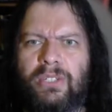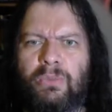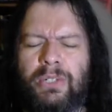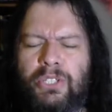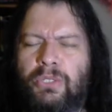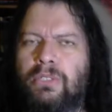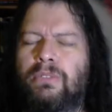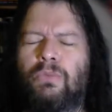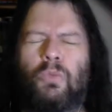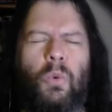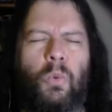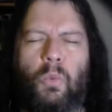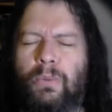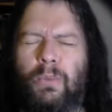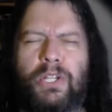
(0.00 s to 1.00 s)

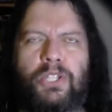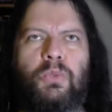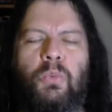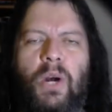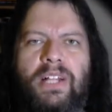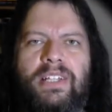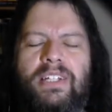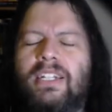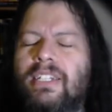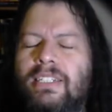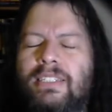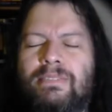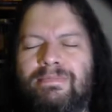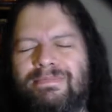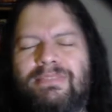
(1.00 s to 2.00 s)
Which Wanda?
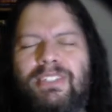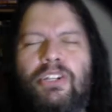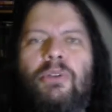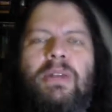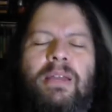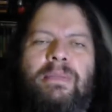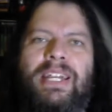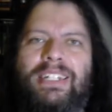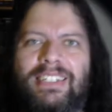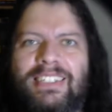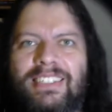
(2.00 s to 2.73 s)
You know what I mean?